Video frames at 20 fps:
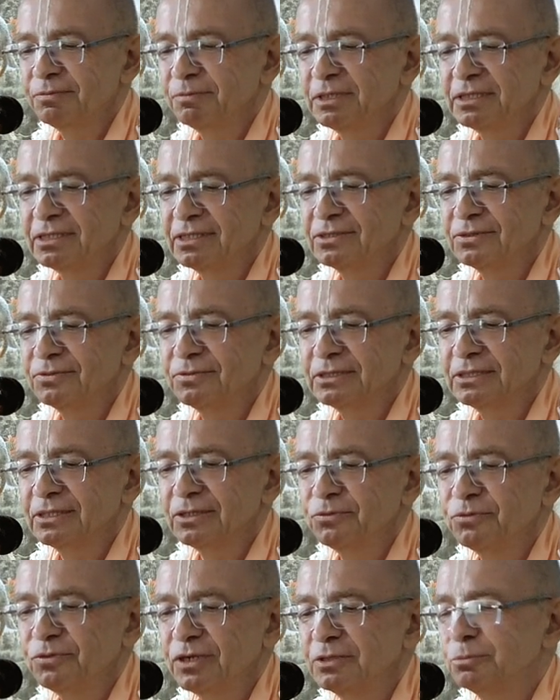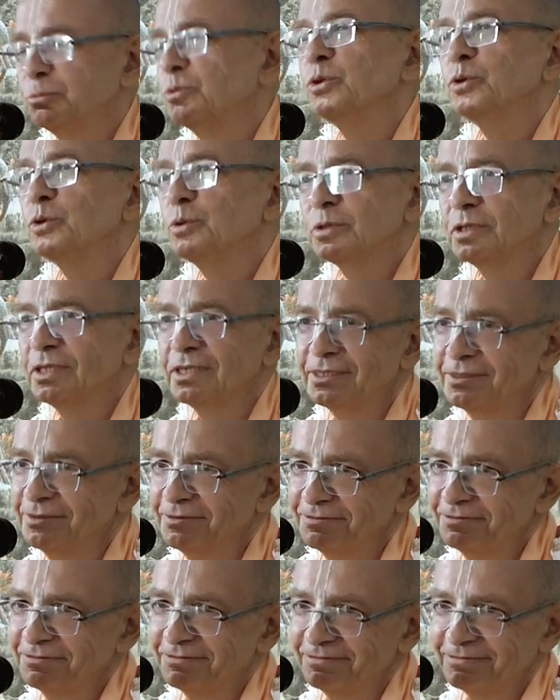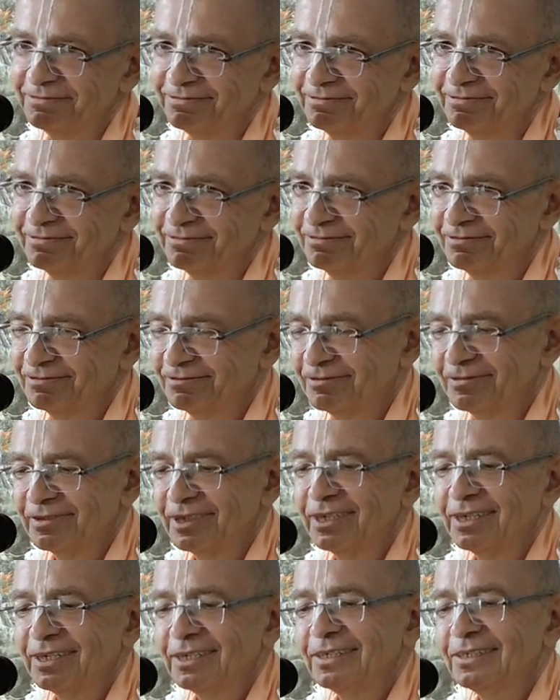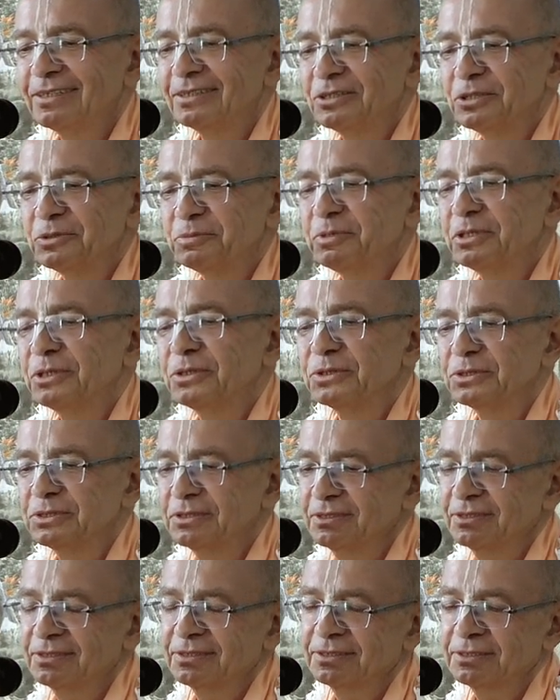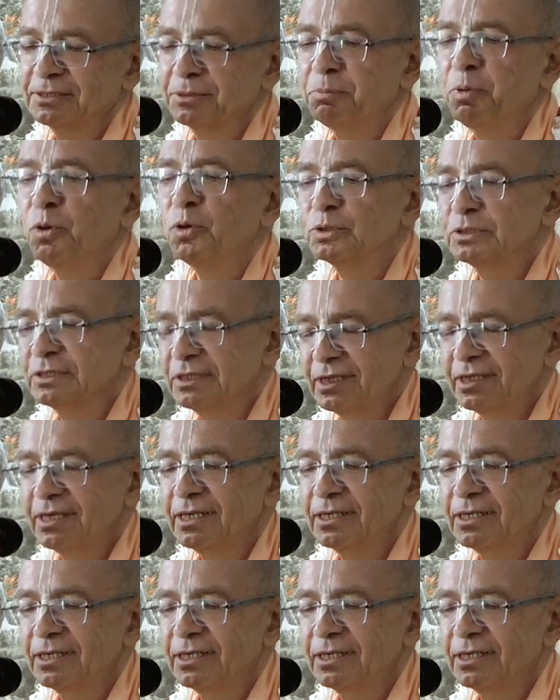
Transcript: minutes, within one muhurta. You know, because supposedly,